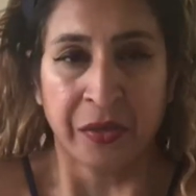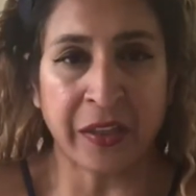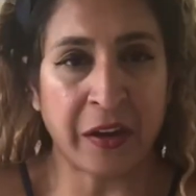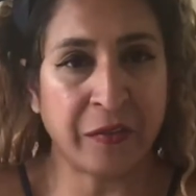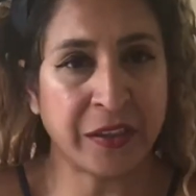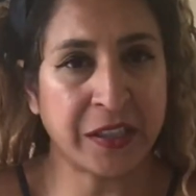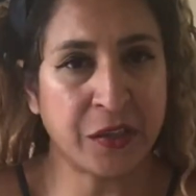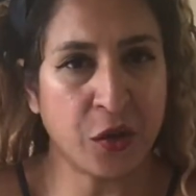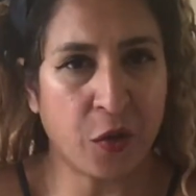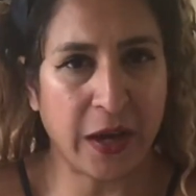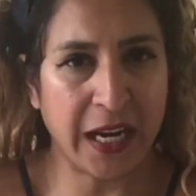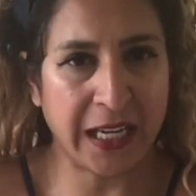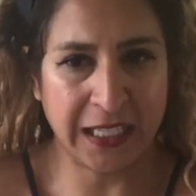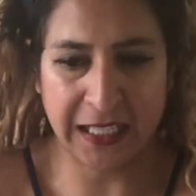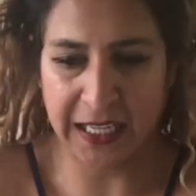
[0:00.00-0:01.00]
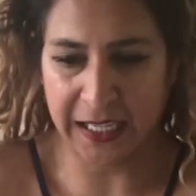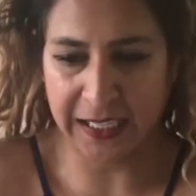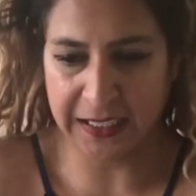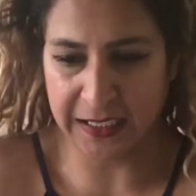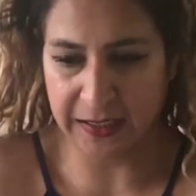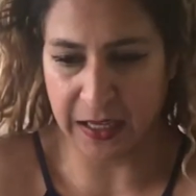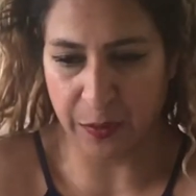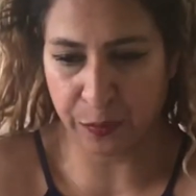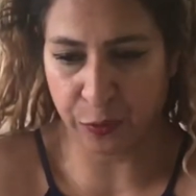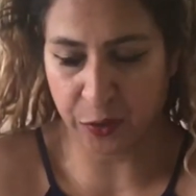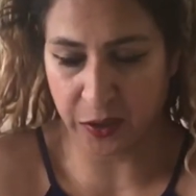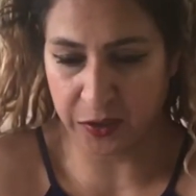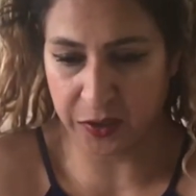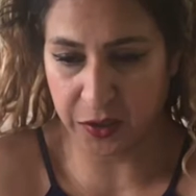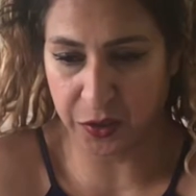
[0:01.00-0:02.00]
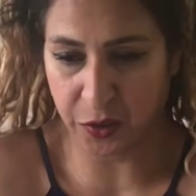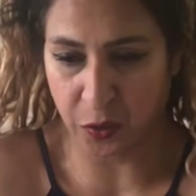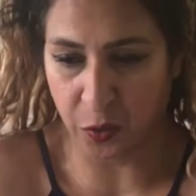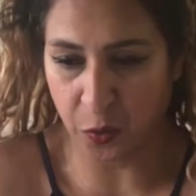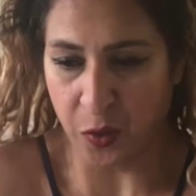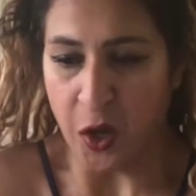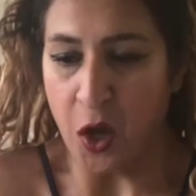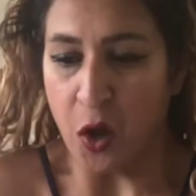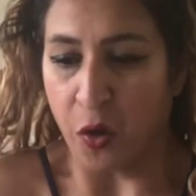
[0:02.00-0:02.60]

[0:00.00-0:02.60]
There is not any heat in that product at all.